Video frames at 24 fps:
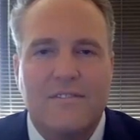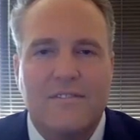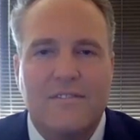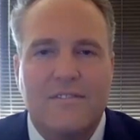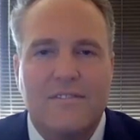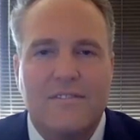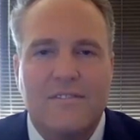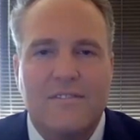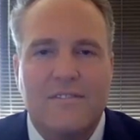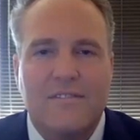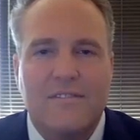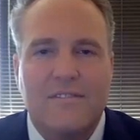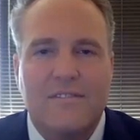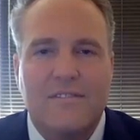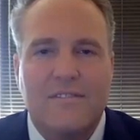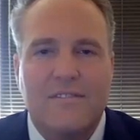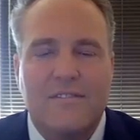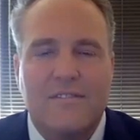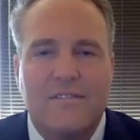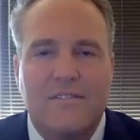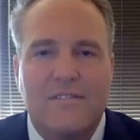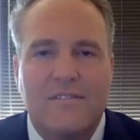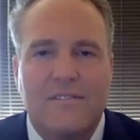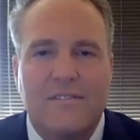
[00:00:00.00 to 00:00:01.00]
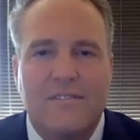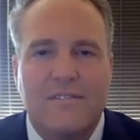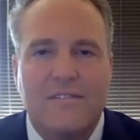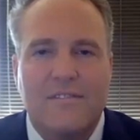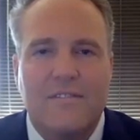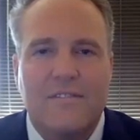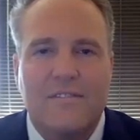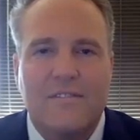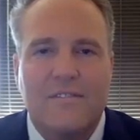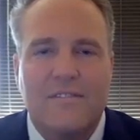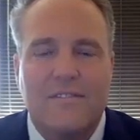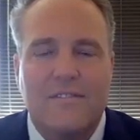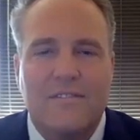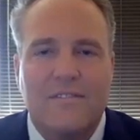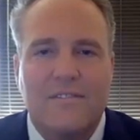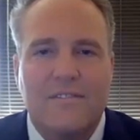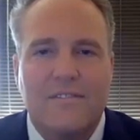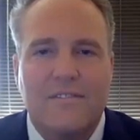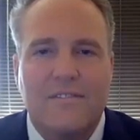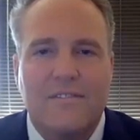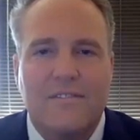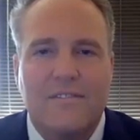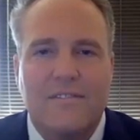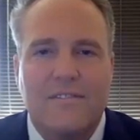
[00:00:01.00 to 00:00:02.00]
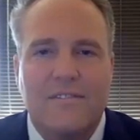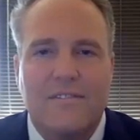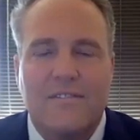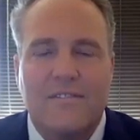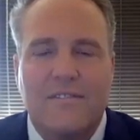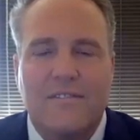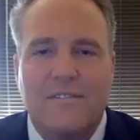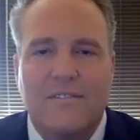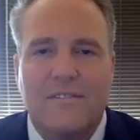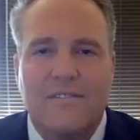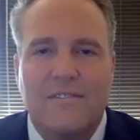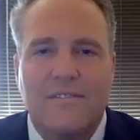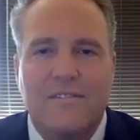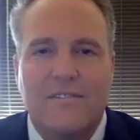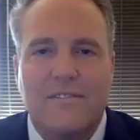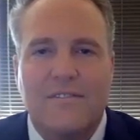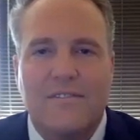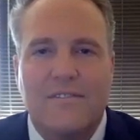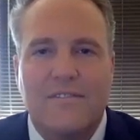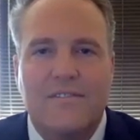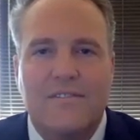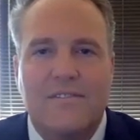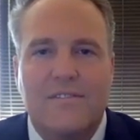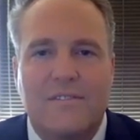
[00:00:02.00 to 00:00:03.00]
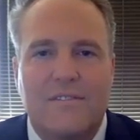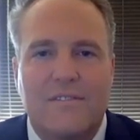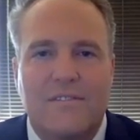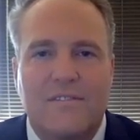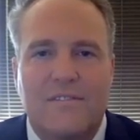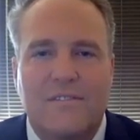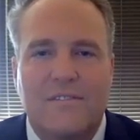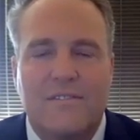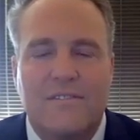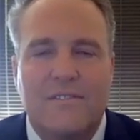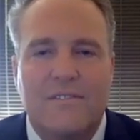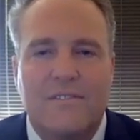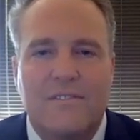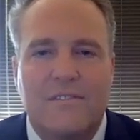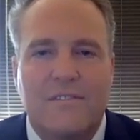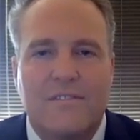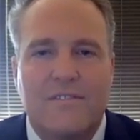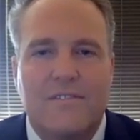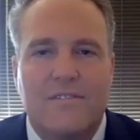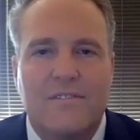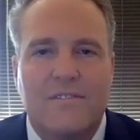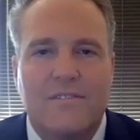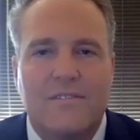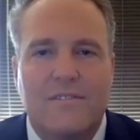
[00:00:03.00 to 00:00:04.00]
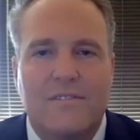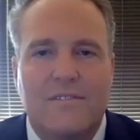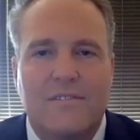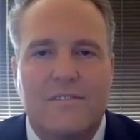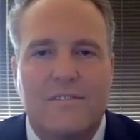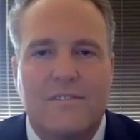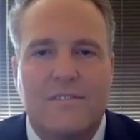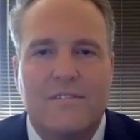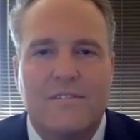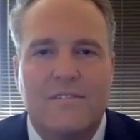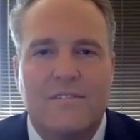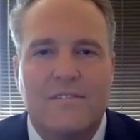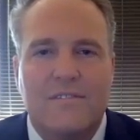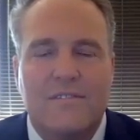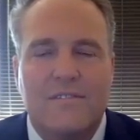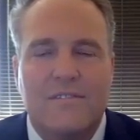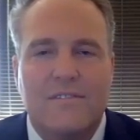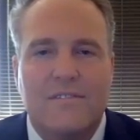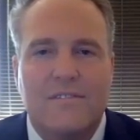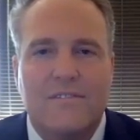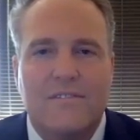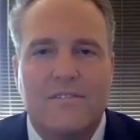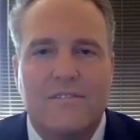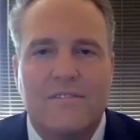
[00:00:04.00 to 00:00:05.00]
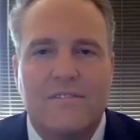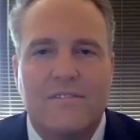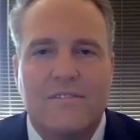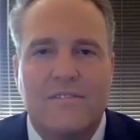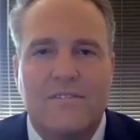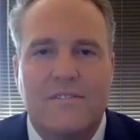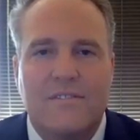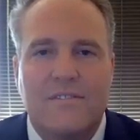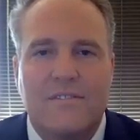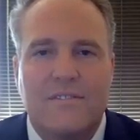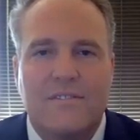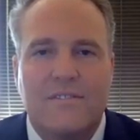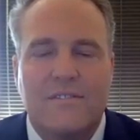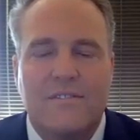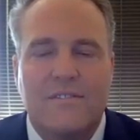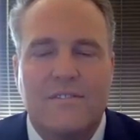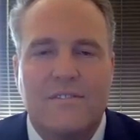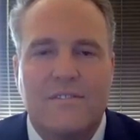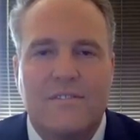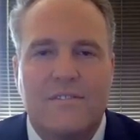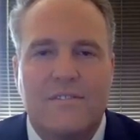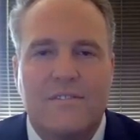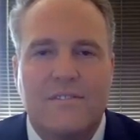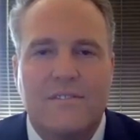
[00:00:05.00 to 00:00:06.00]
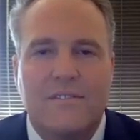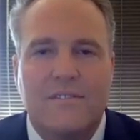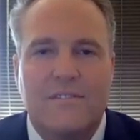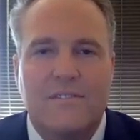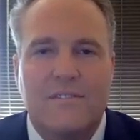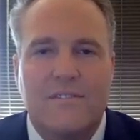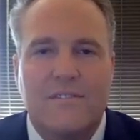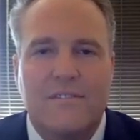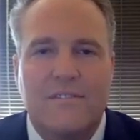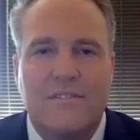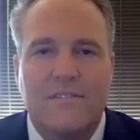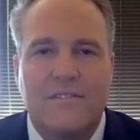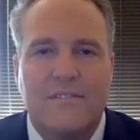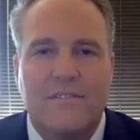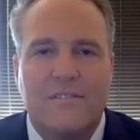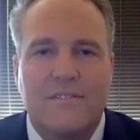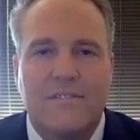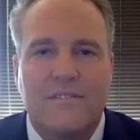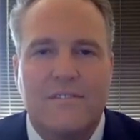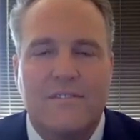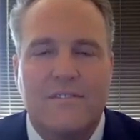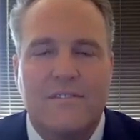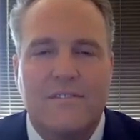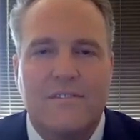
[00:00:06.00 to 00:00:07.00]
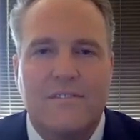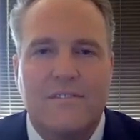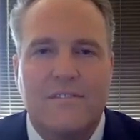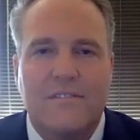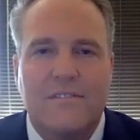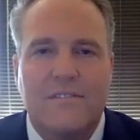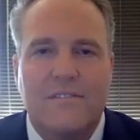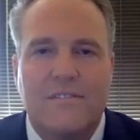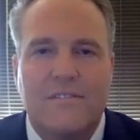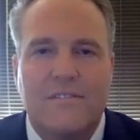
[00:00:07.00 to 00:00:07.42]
The person shown says nothing.